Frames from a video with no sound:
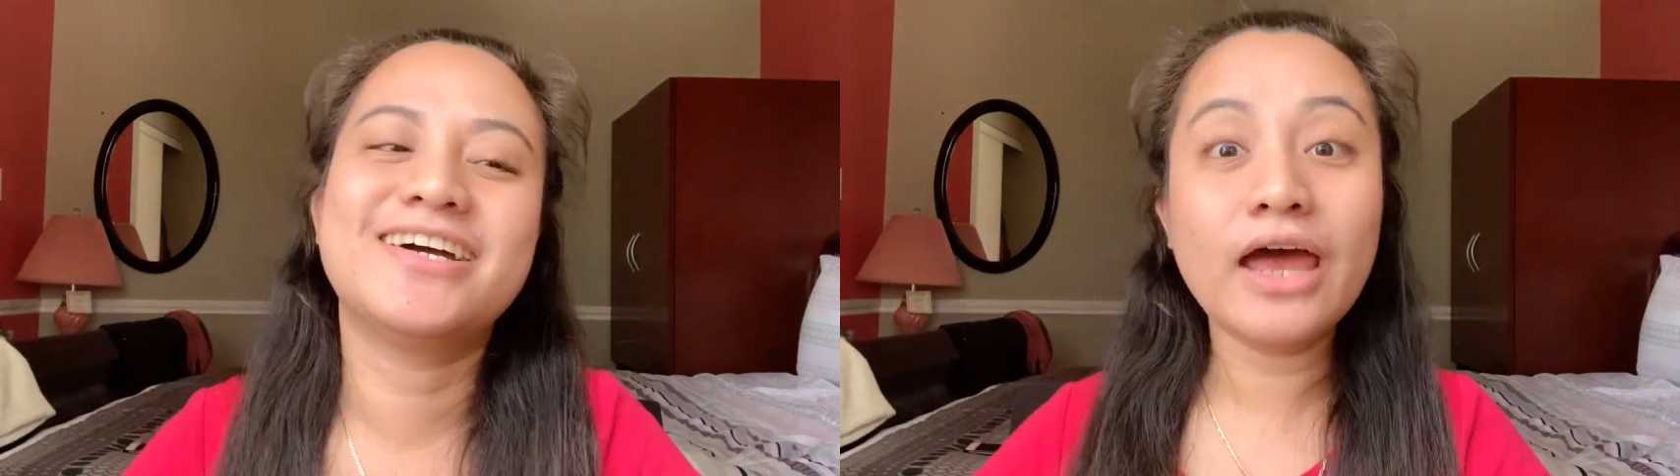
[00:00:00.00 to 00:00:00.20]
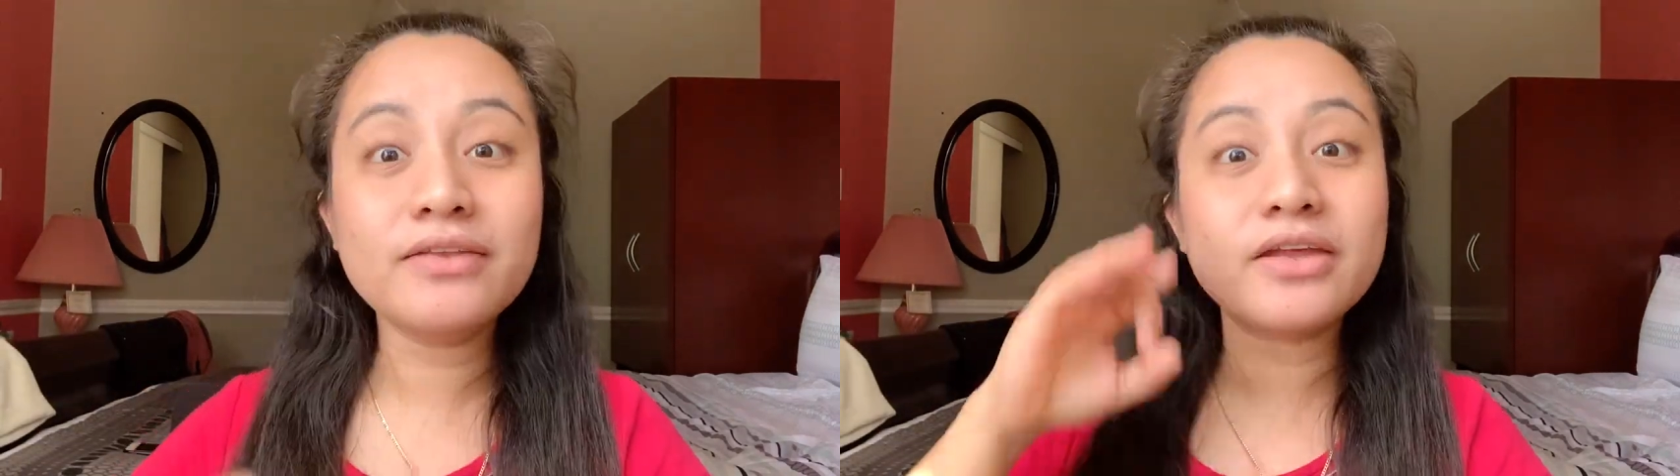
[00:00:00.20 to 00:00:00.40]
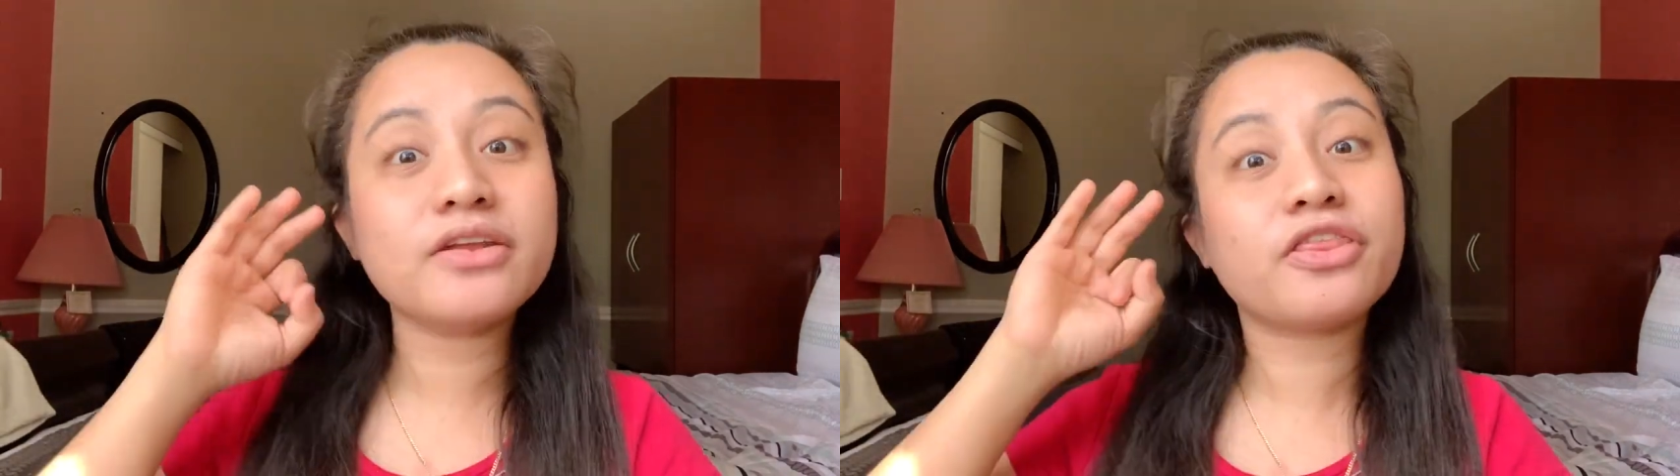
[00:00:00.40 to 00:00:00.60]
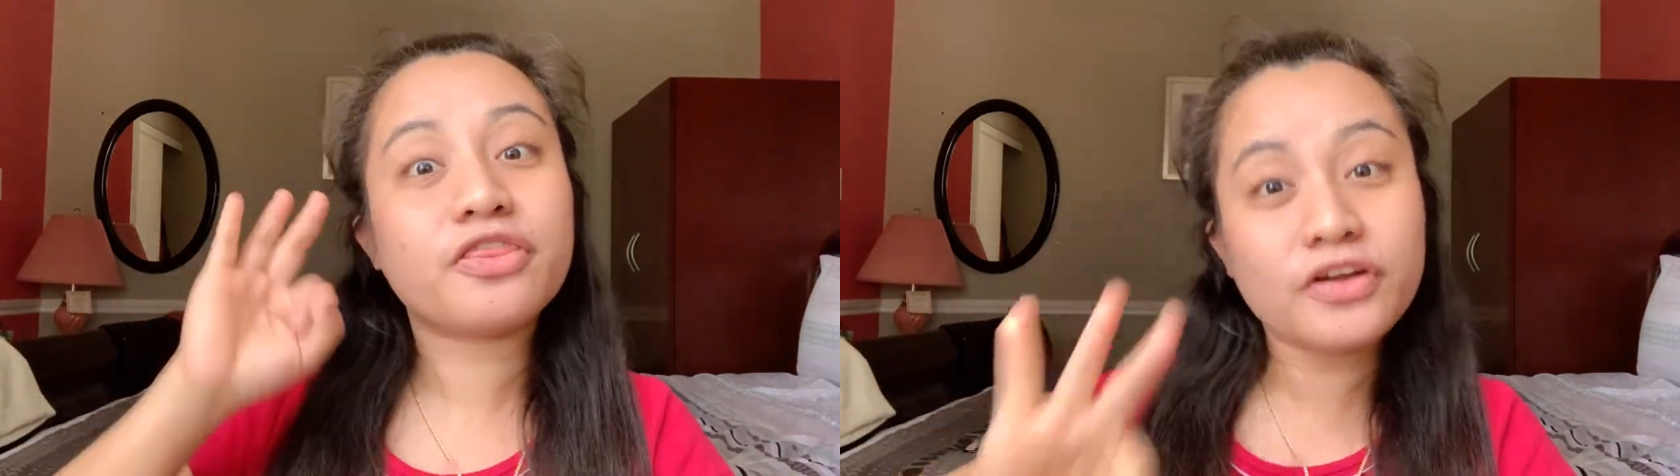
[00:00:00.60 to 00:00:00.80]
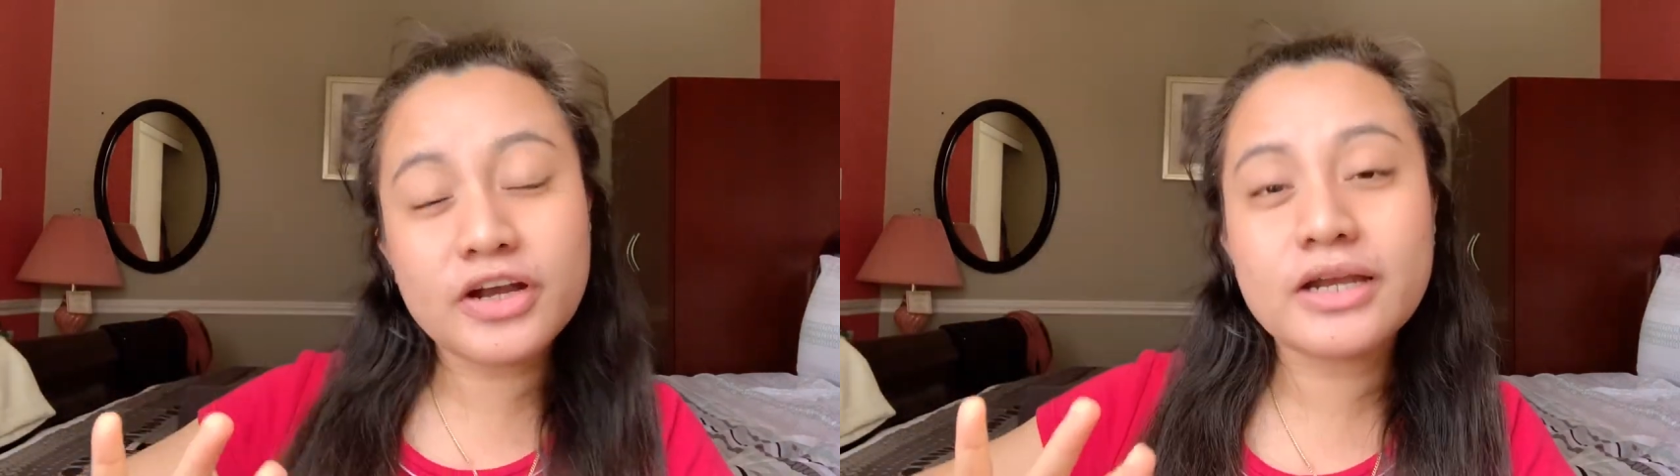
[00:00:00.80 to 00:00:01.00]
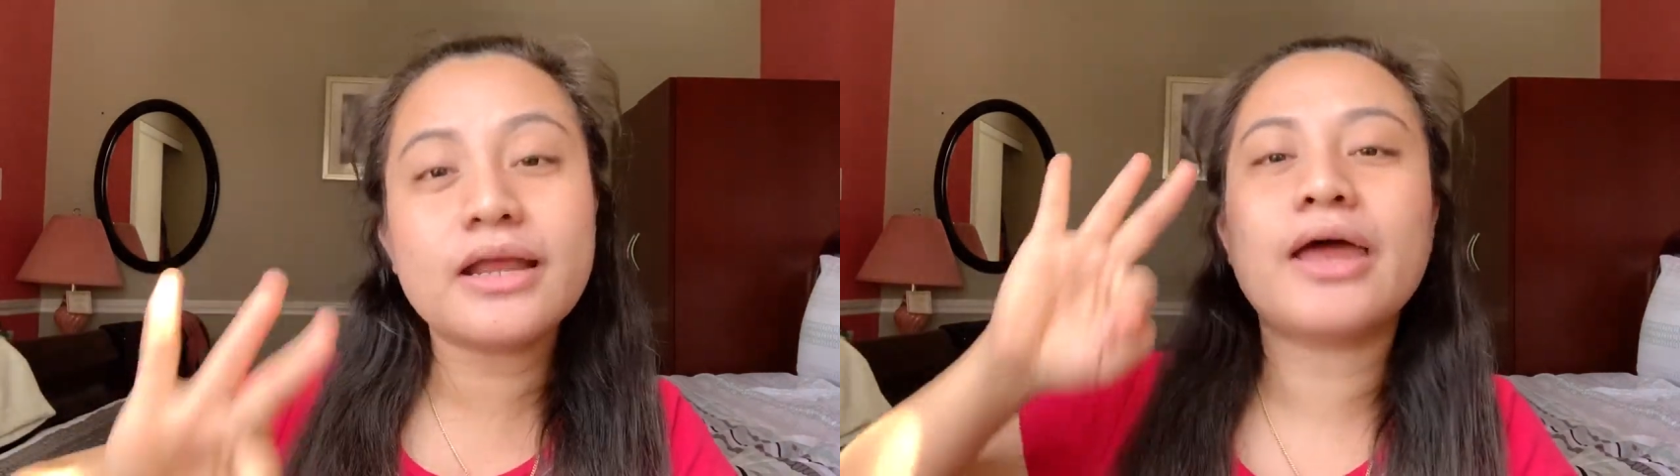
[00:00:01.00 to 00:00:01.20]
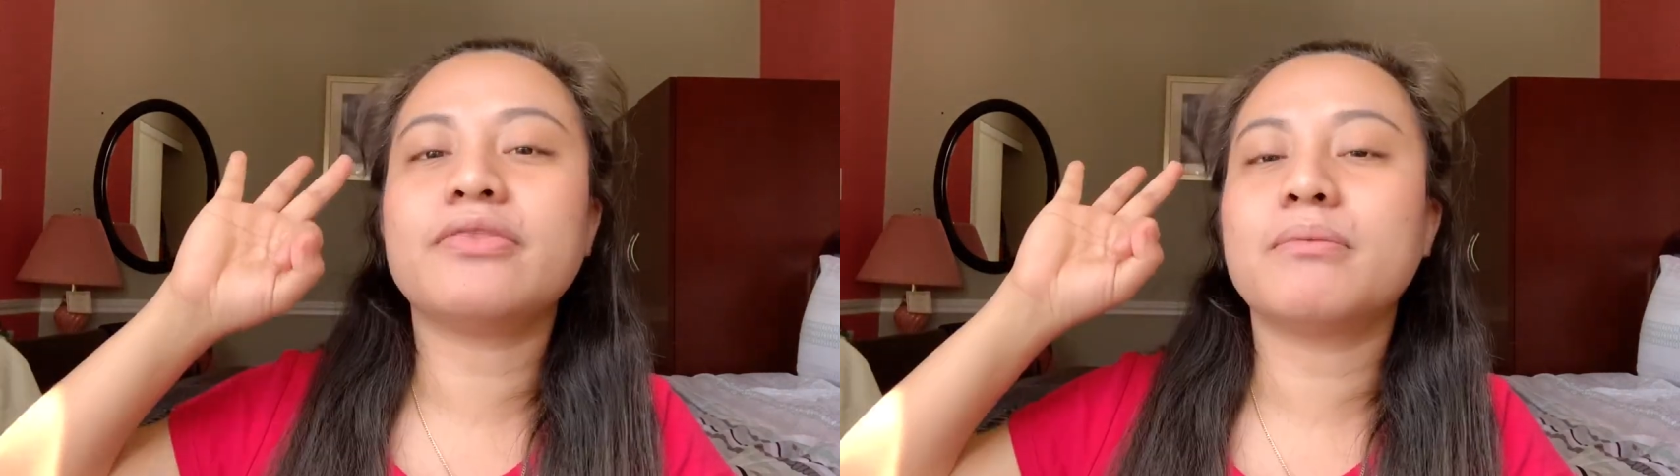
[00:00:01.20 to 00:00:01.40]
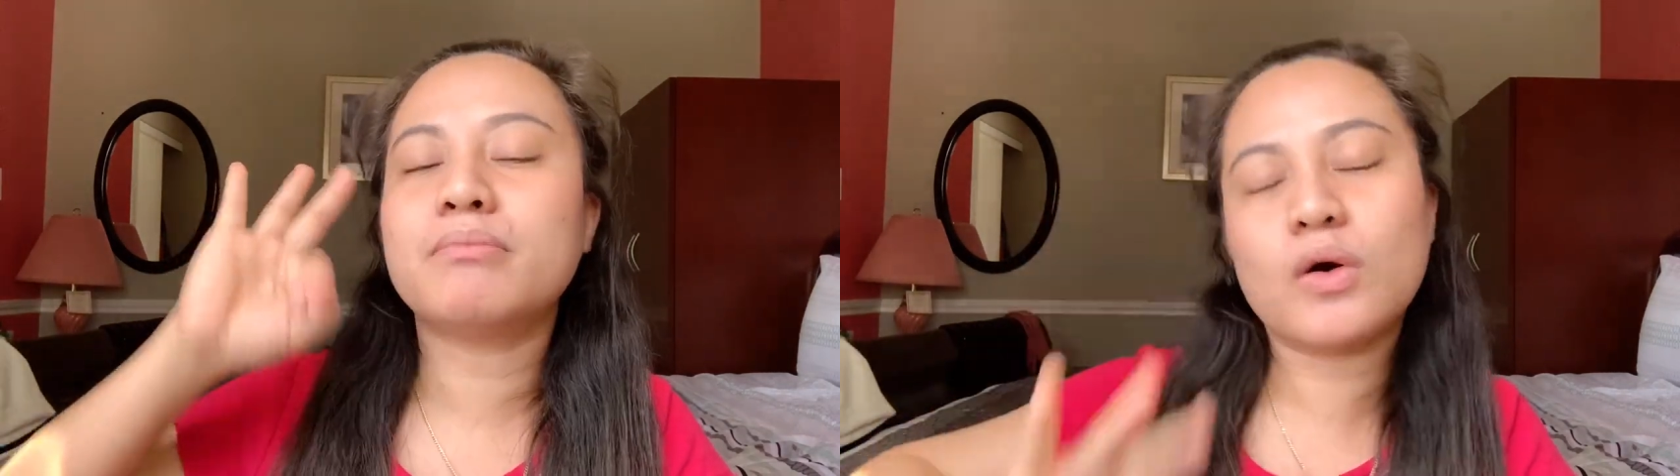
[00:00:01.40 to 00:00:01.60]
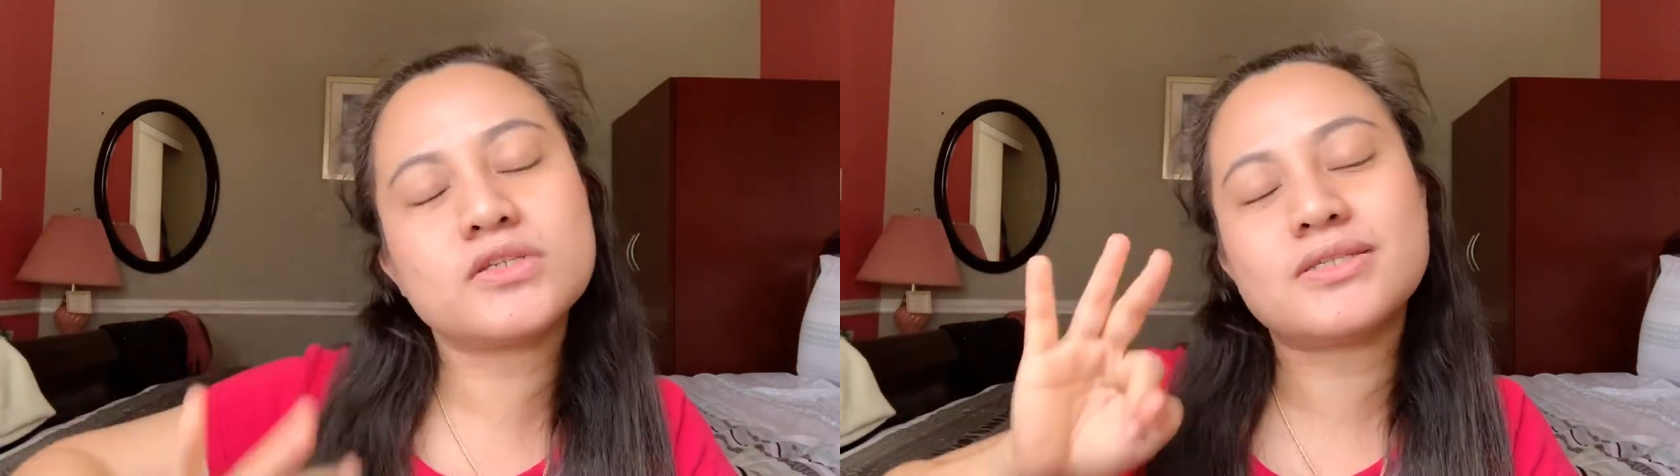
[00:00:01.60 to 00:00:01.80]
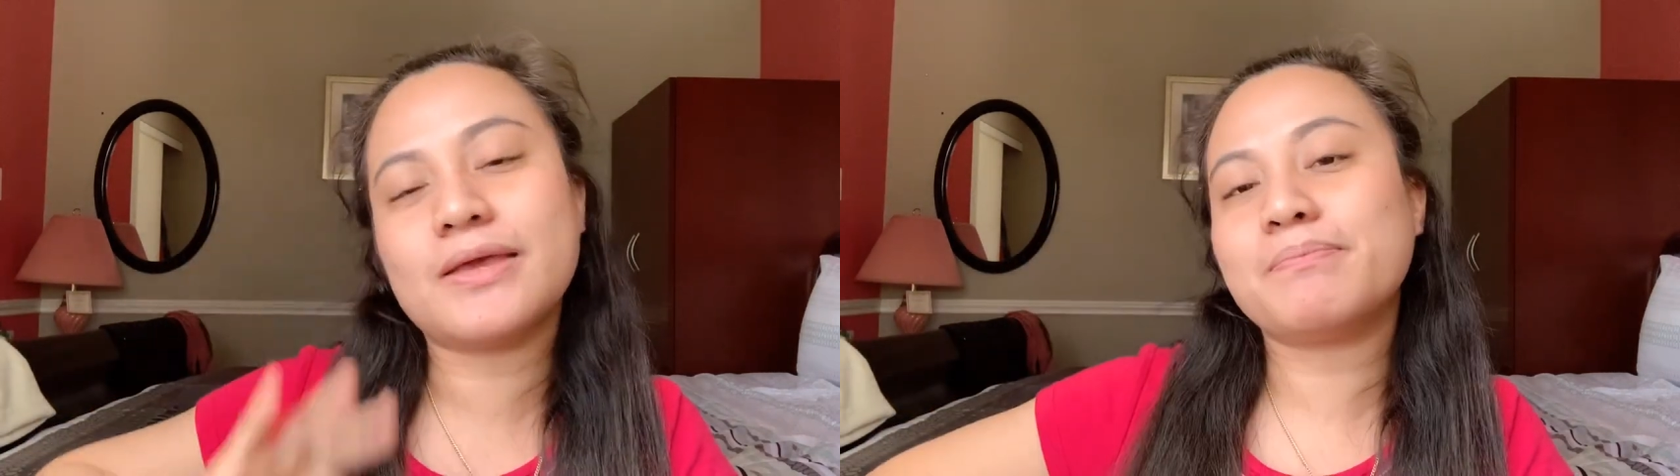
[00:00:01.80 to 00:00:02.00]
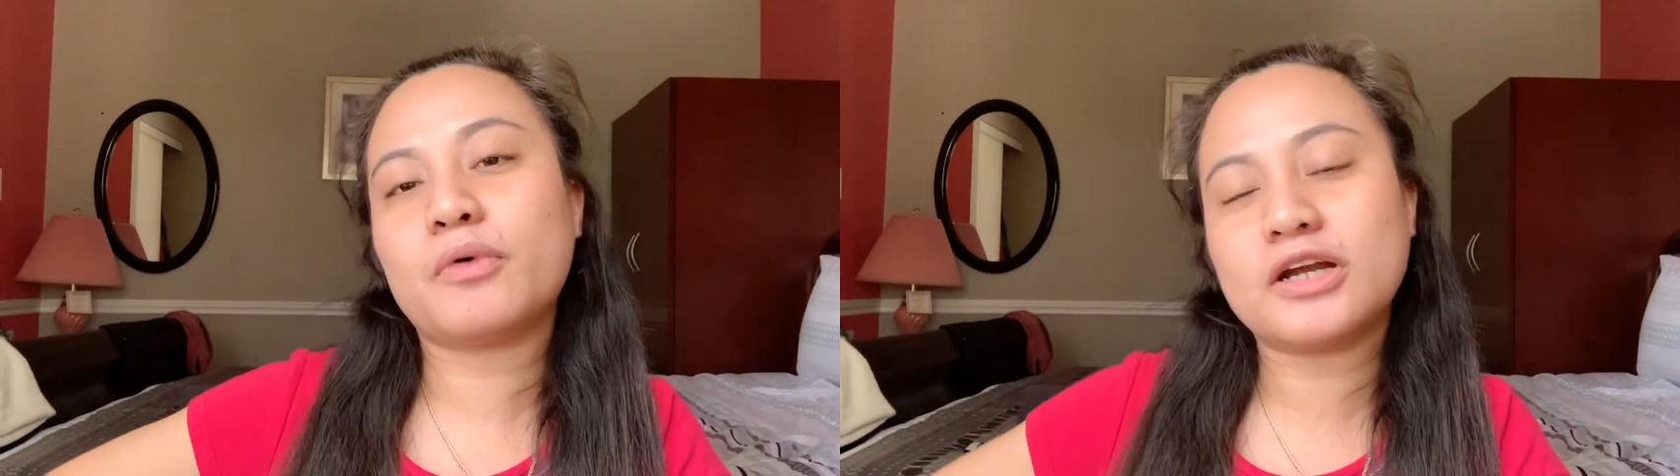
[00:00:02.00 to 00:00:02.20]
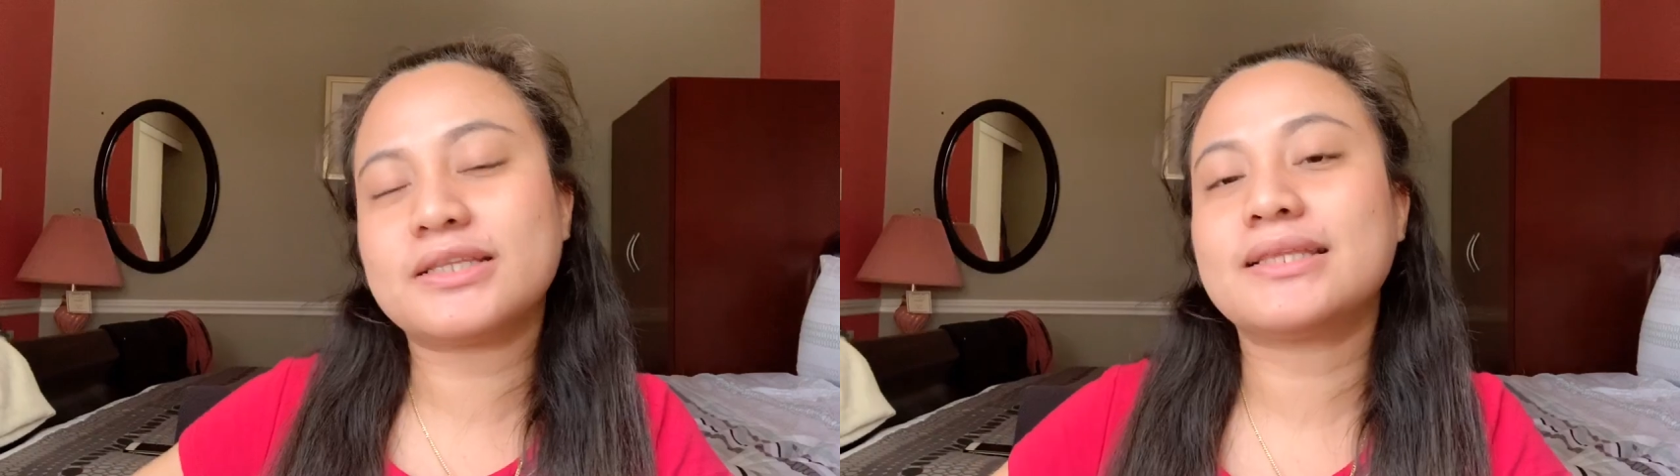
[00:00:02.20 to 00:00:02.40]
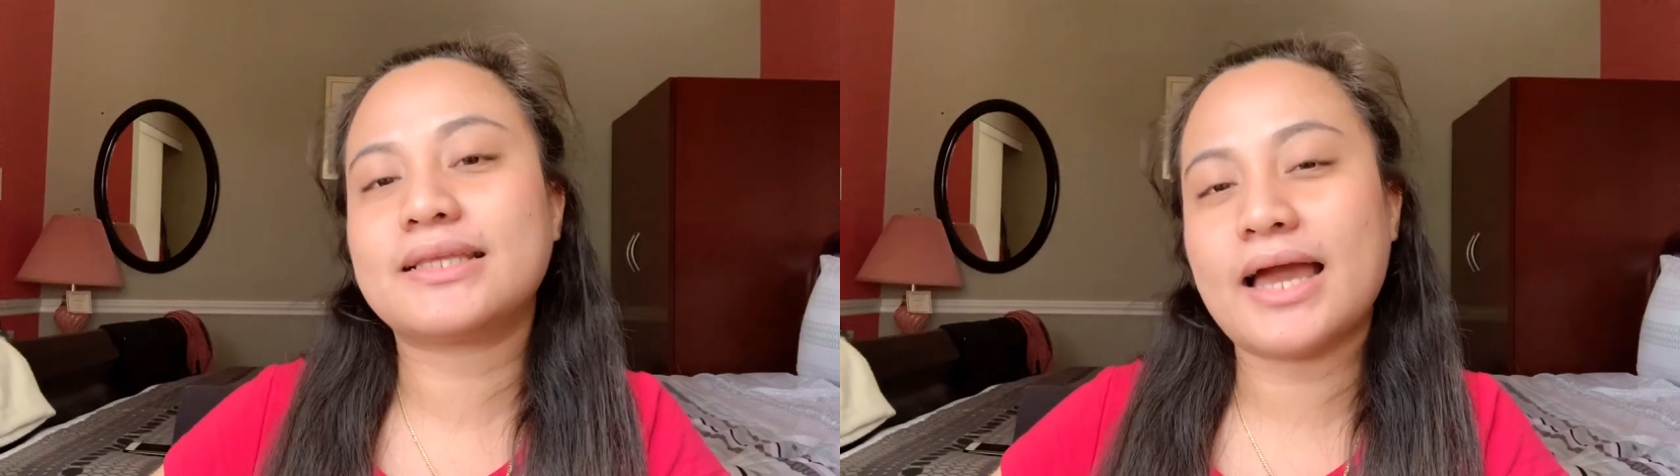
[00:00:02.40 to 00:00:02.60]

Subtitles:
And then, the third and the most important,